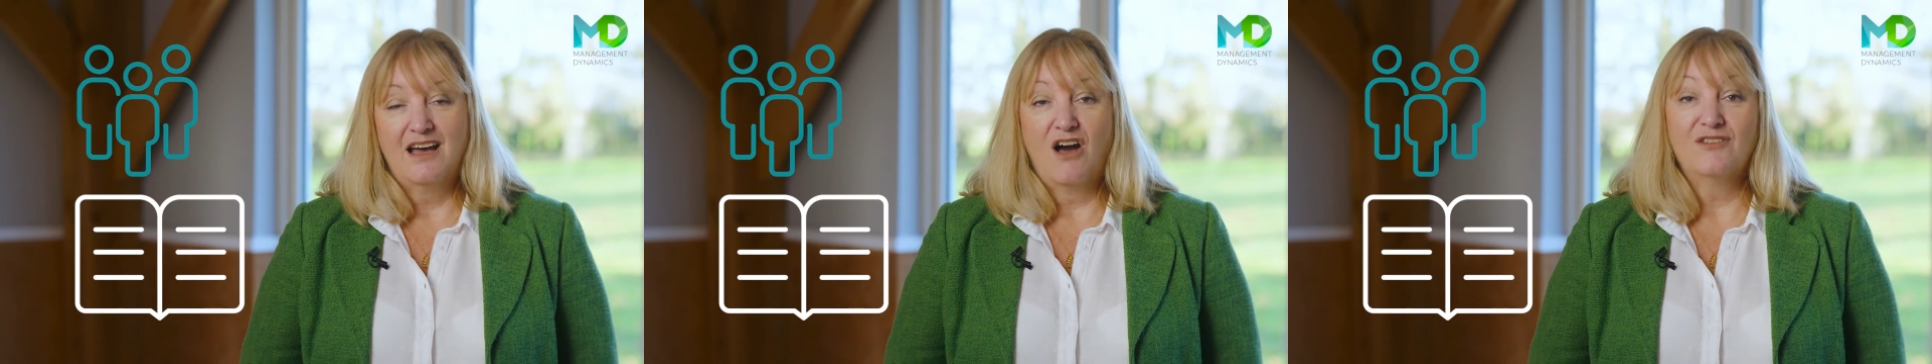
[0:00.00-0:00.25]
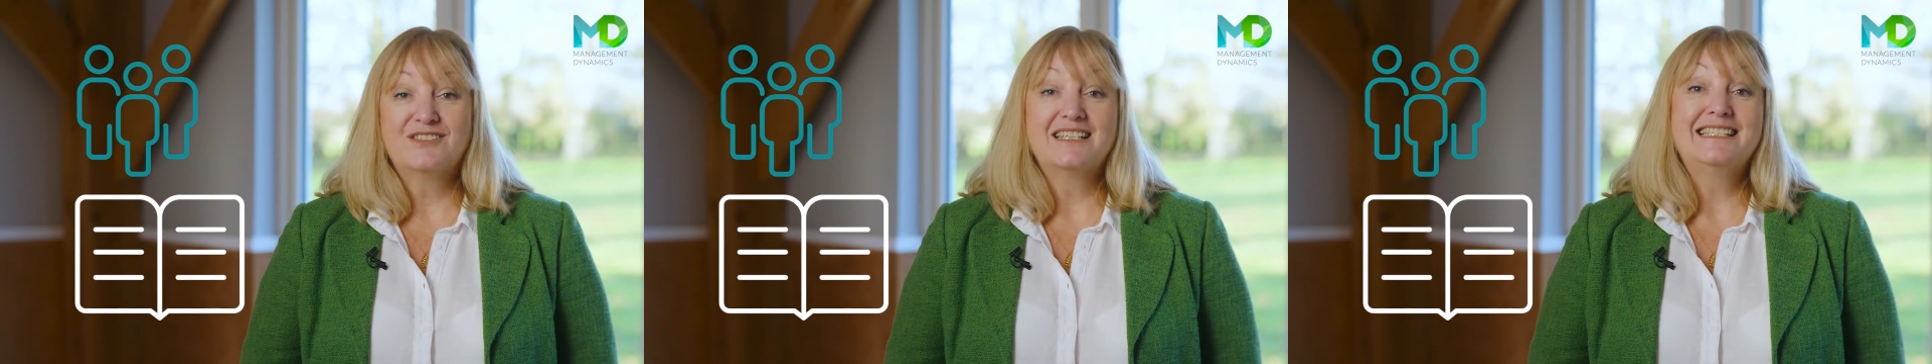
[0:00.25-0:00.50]

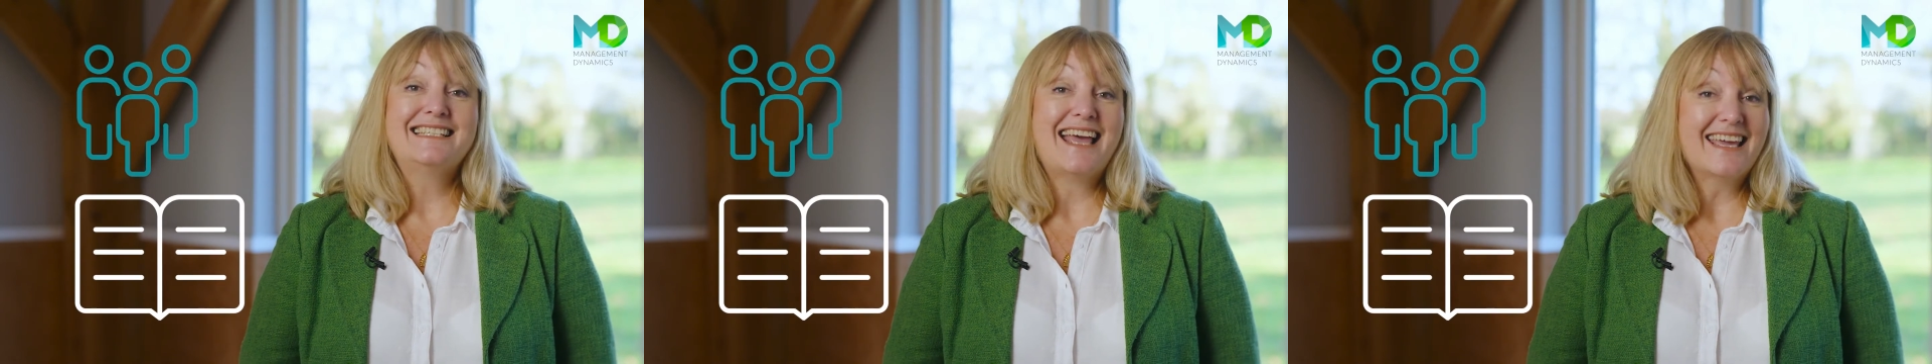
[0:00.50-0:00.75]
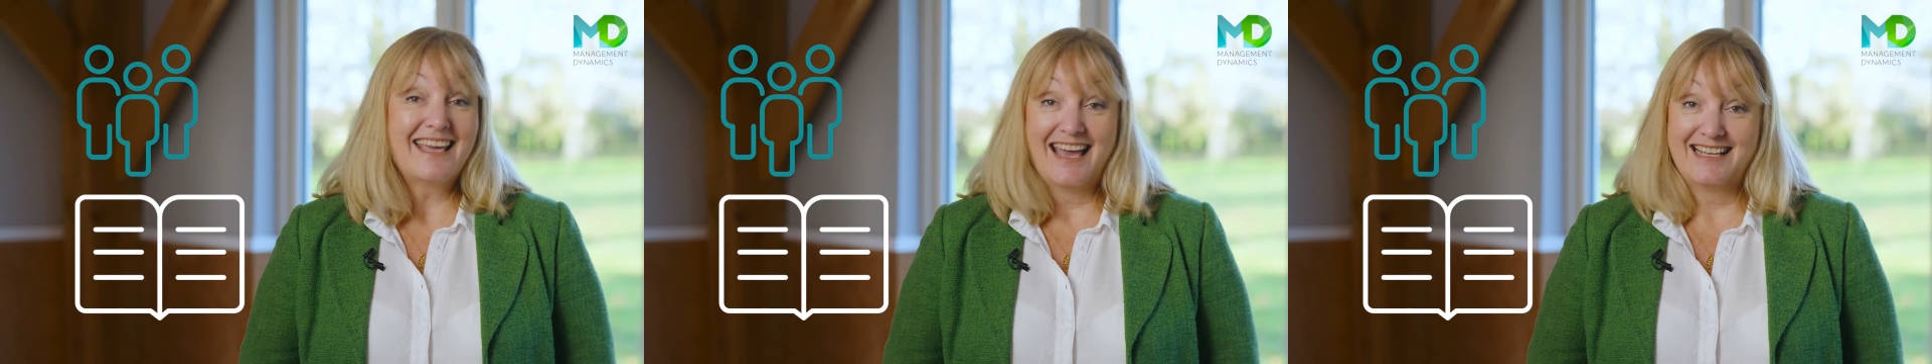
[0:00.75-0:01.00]
After
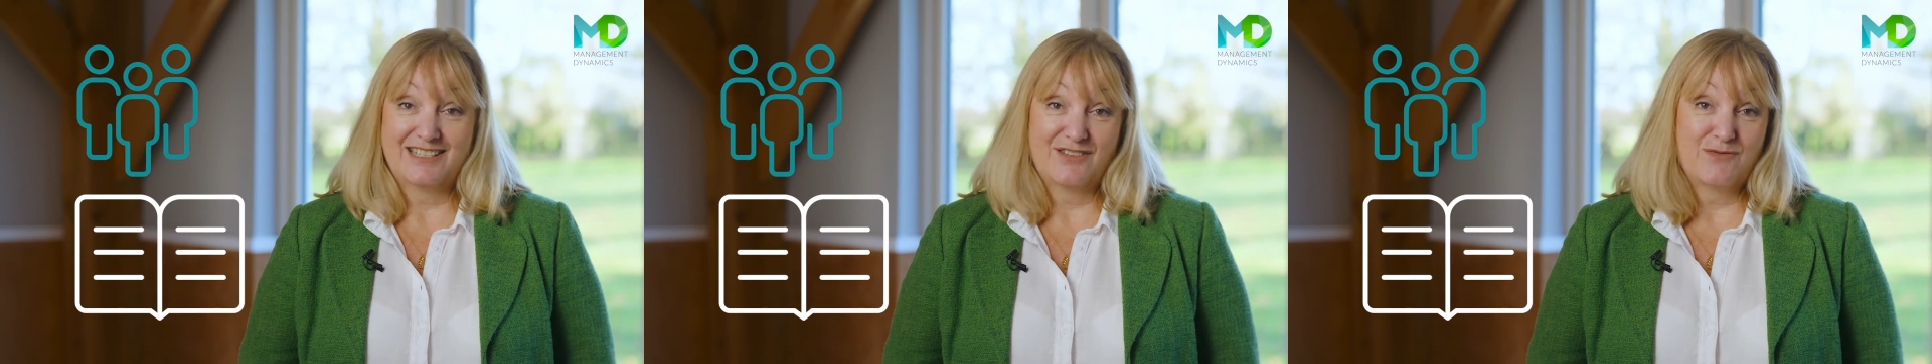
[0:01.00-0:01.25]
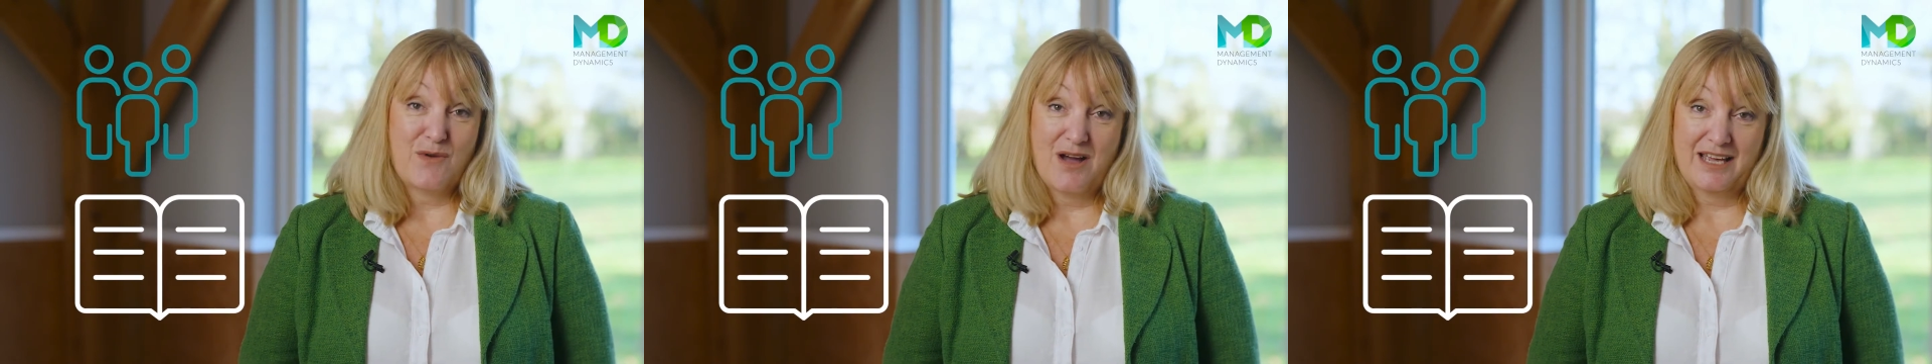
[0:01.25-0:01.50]
decades
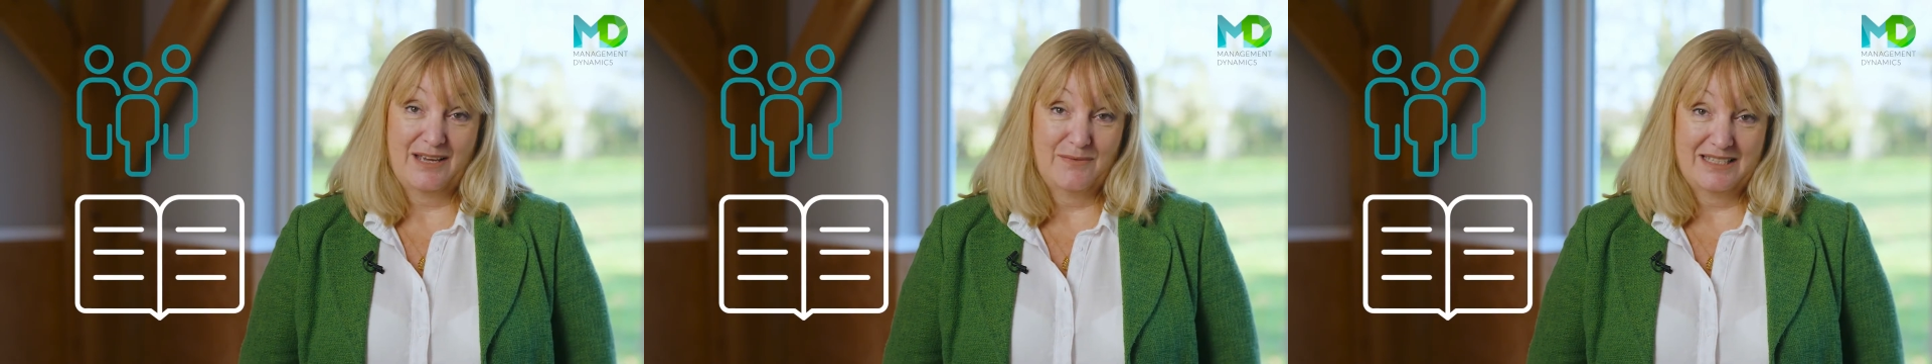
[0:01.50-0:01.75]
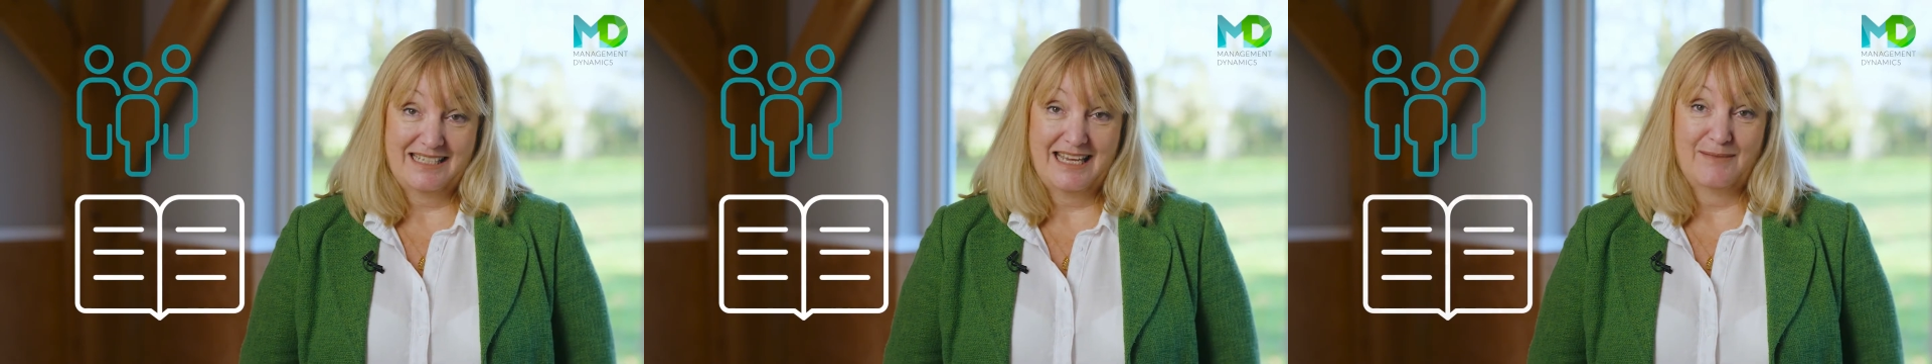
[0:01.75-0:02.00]
of working
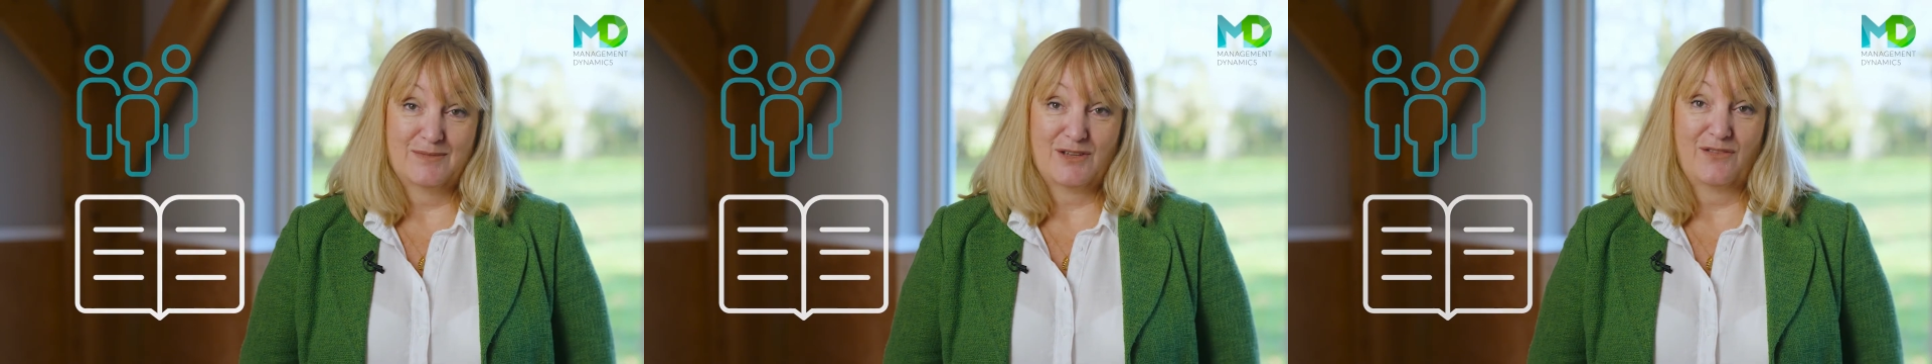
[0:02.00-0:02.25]
with teams